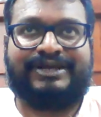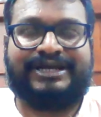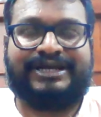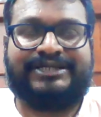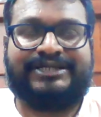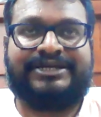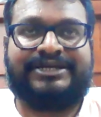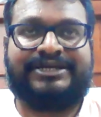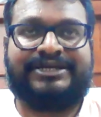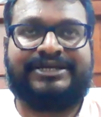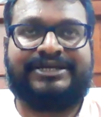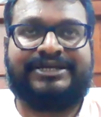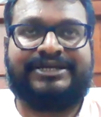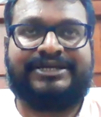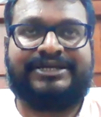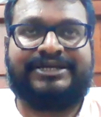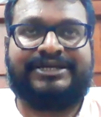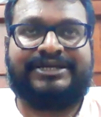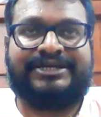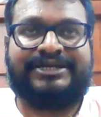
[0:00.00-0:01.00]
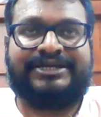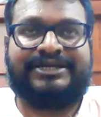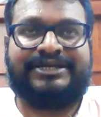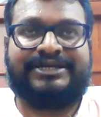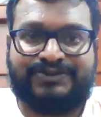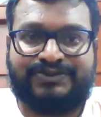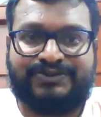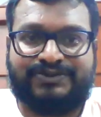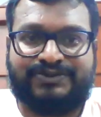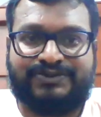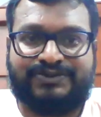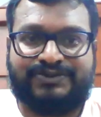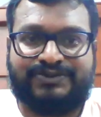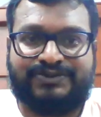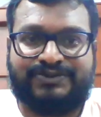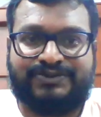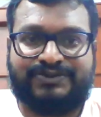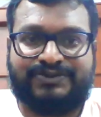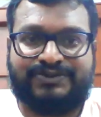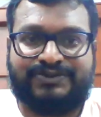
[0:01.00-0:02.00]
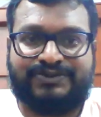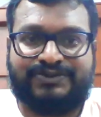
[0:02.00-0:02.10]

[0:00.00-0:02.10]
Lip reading: it's a complex issue of